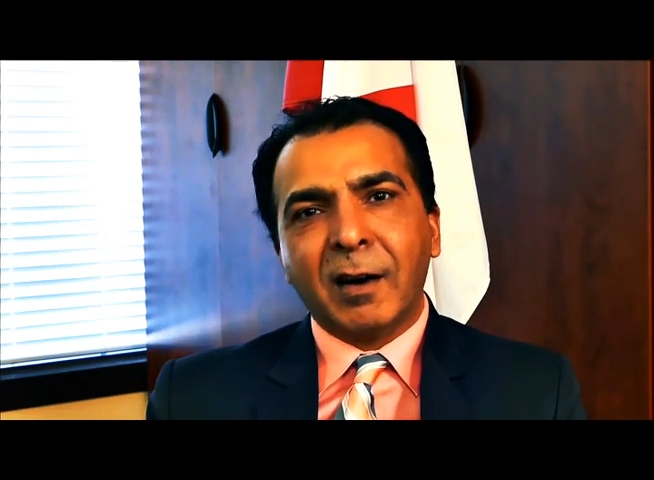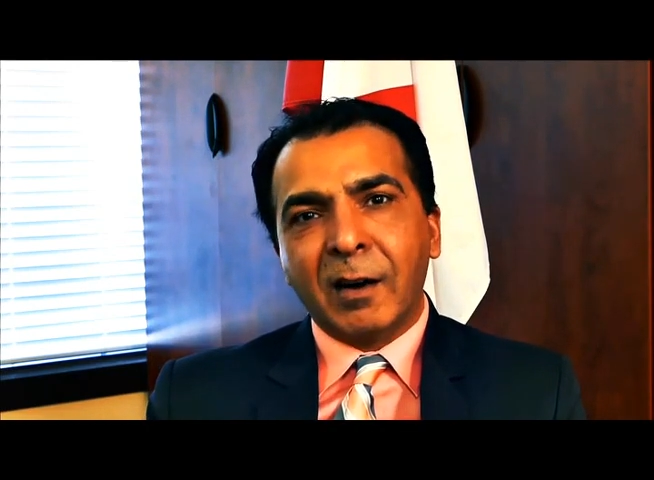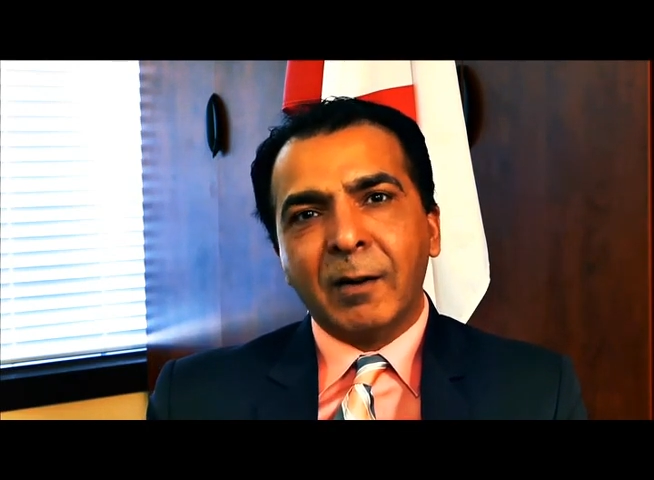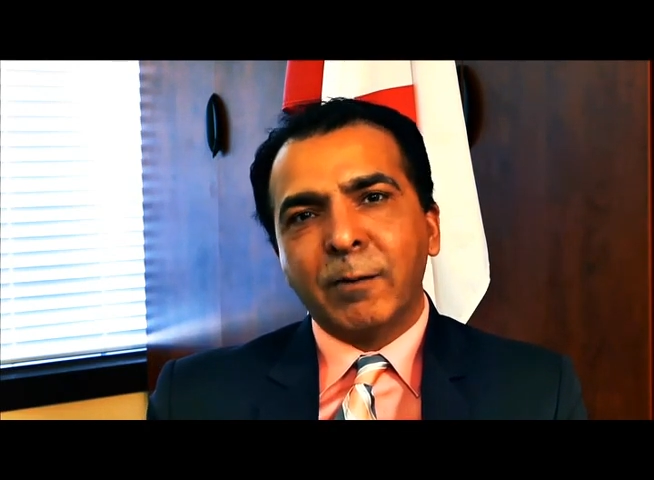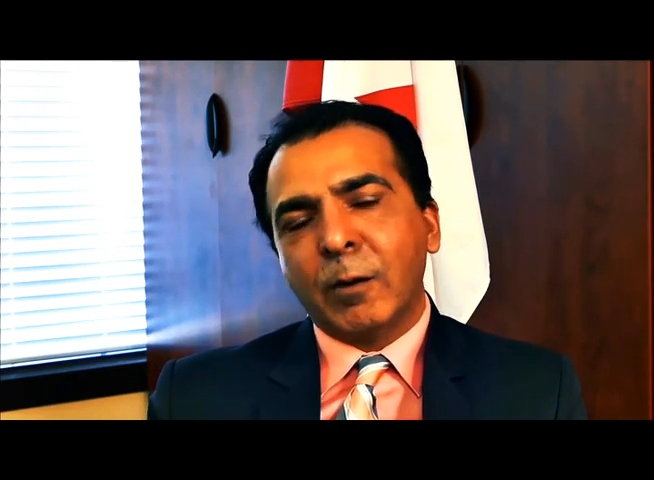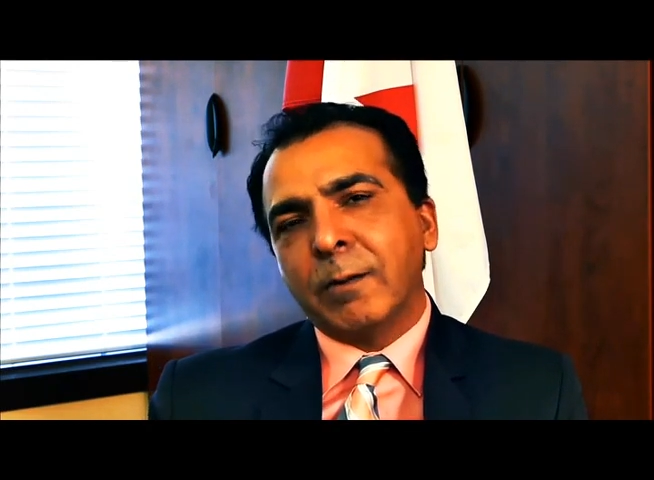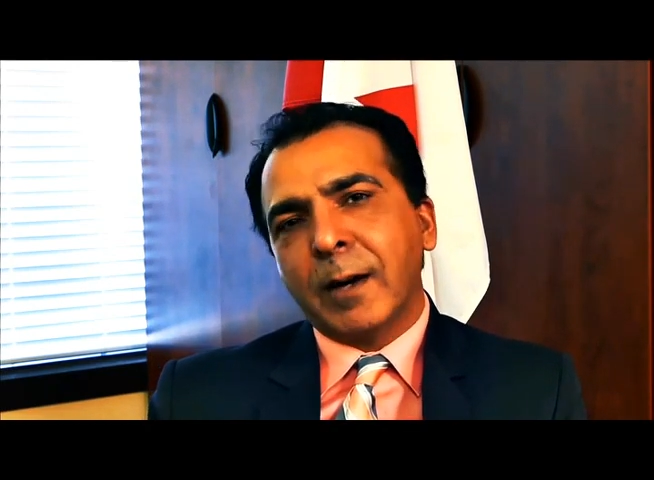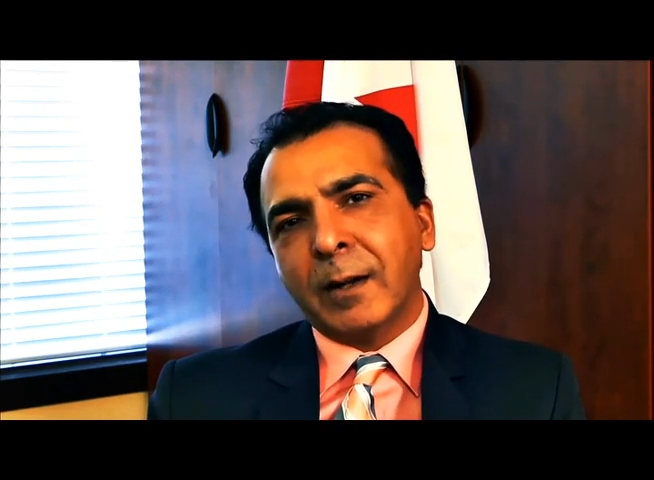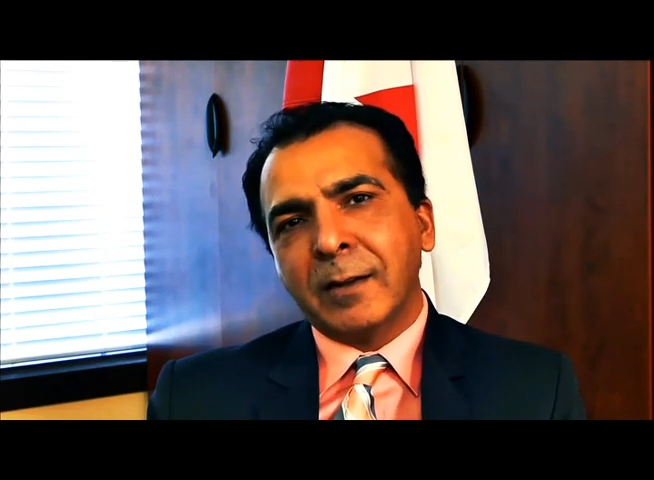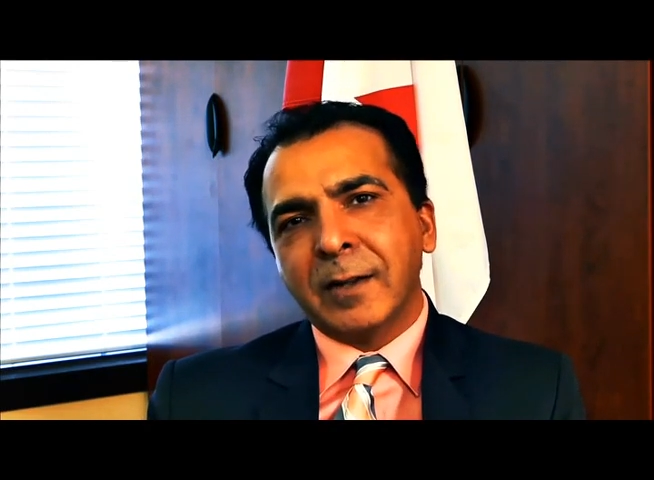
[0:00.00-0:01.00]
our
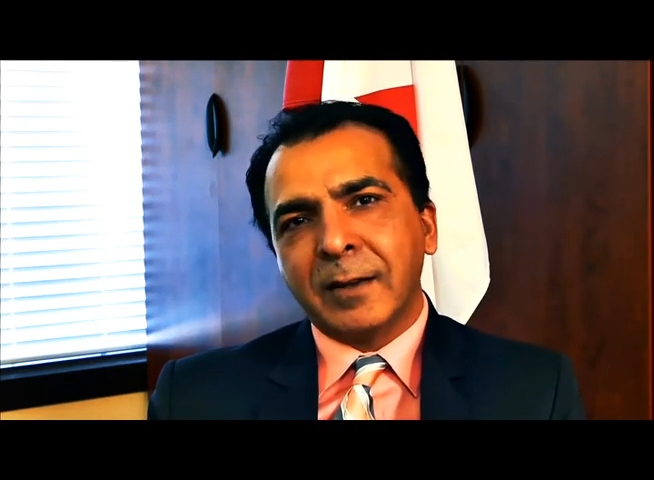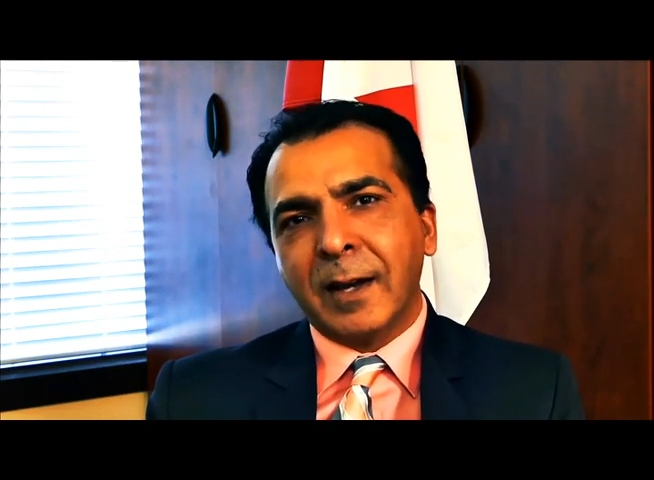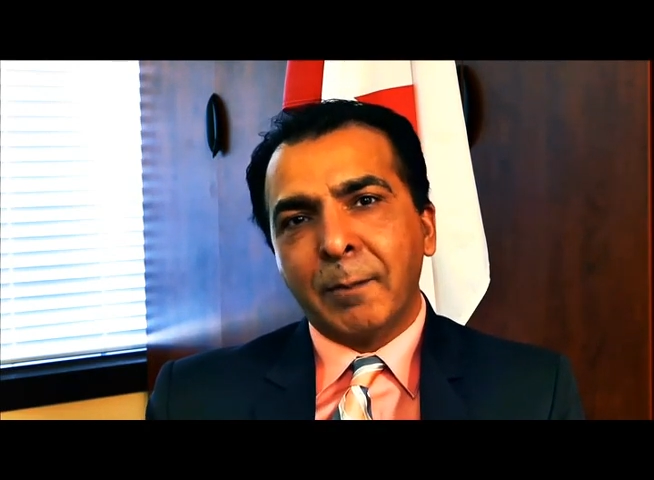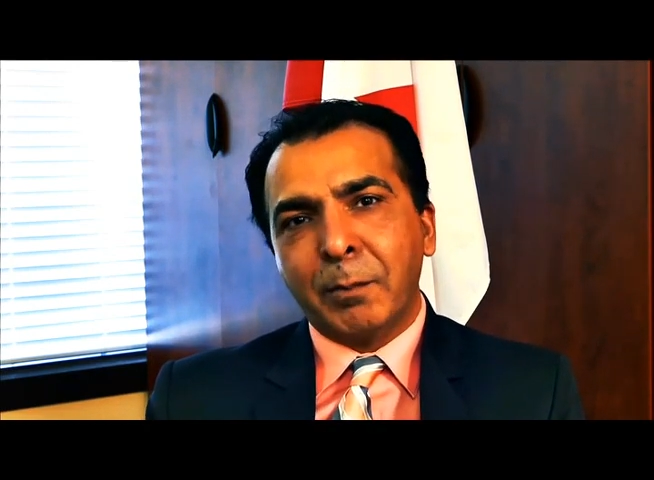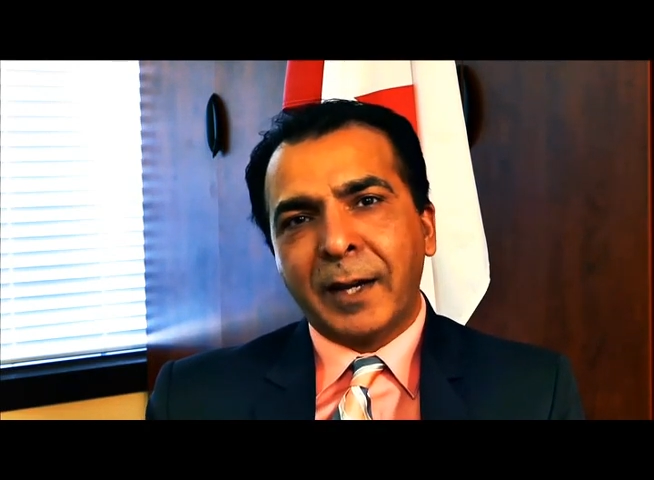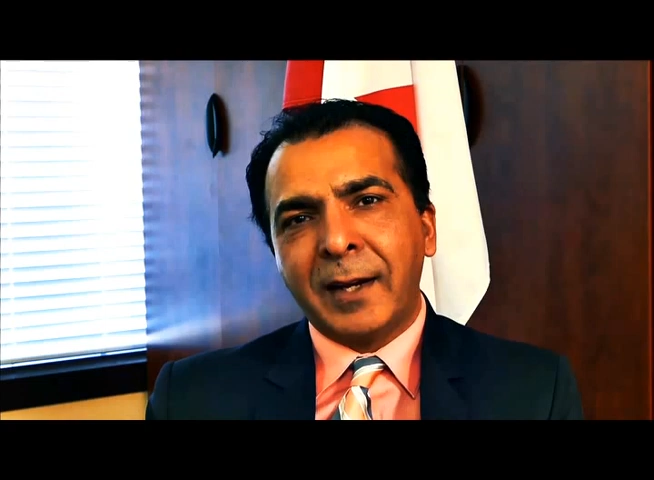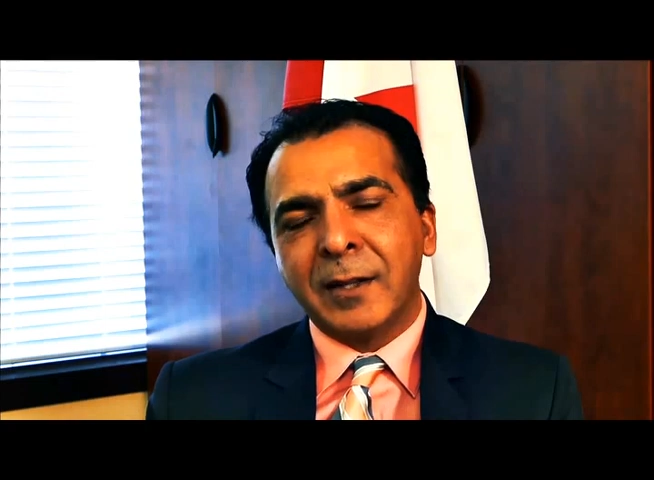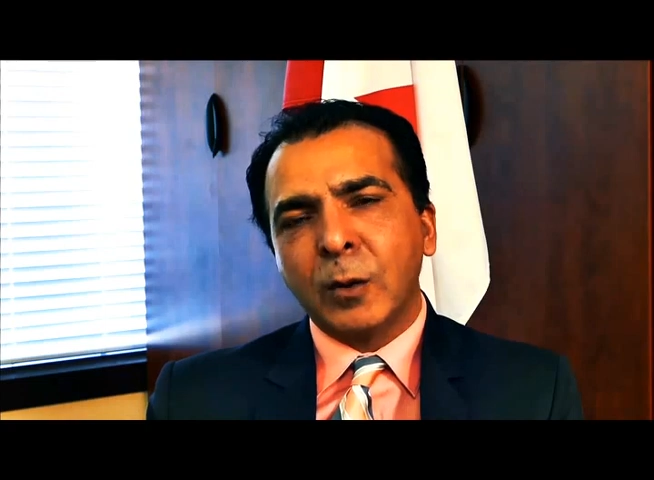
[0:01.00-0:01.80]
forefathers have paid.